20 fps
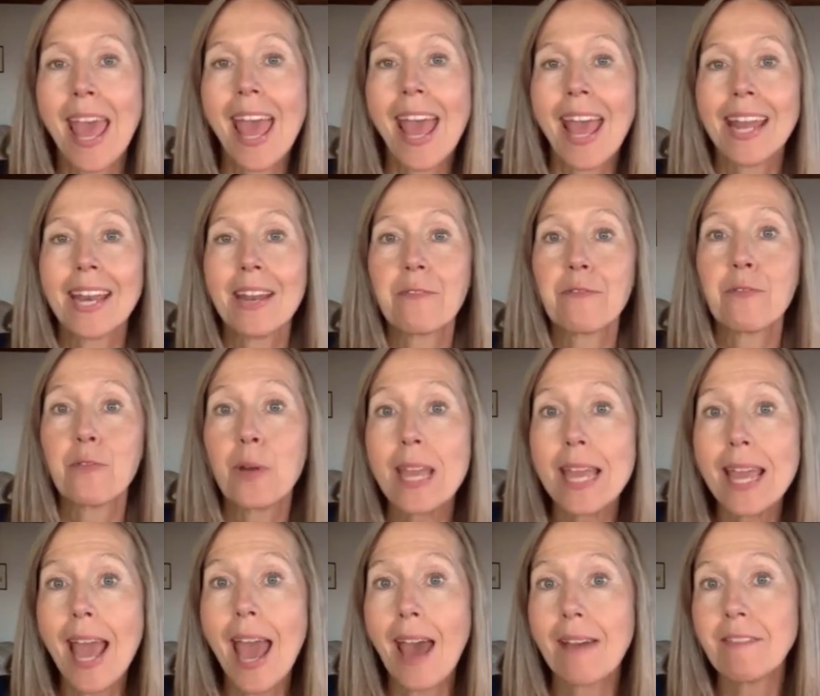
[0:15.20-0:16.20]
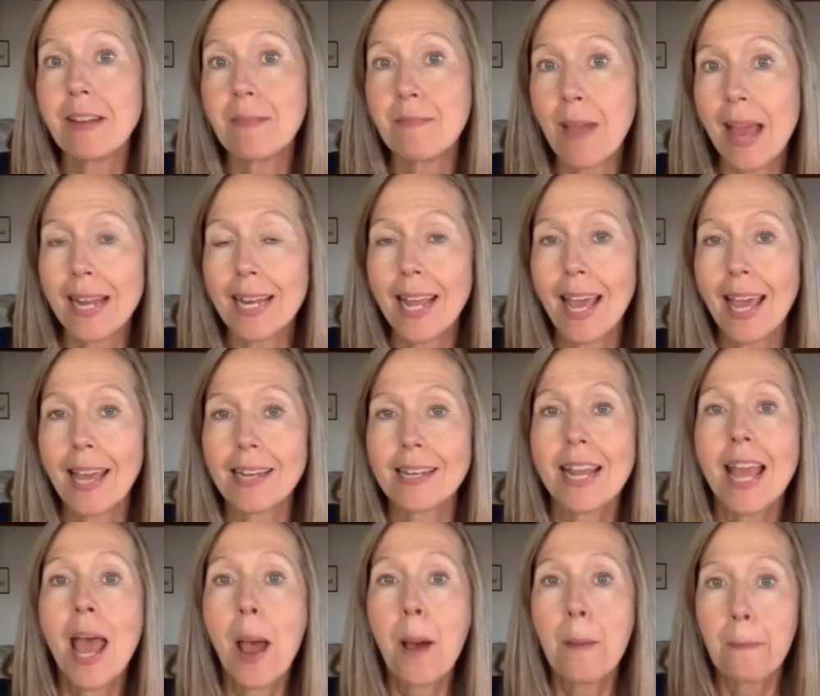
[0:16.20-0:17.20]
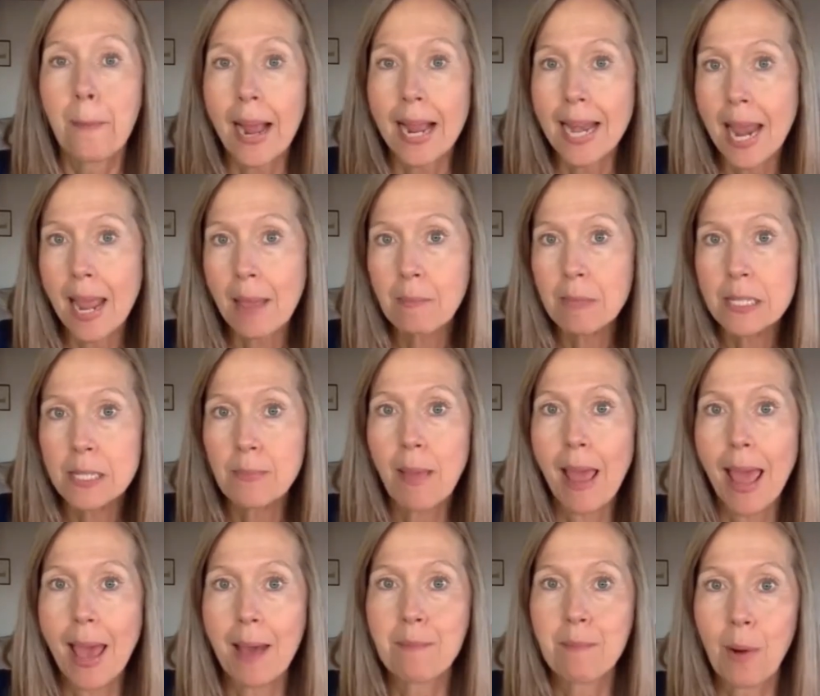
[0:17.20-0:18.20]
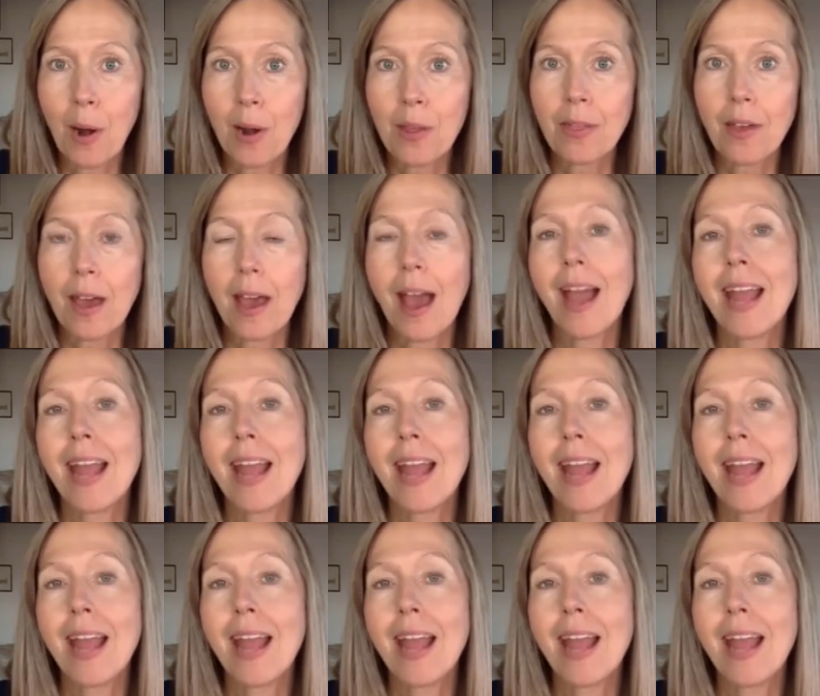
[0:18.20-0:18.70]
And if we haven't met yet, my name is Pam Bartha.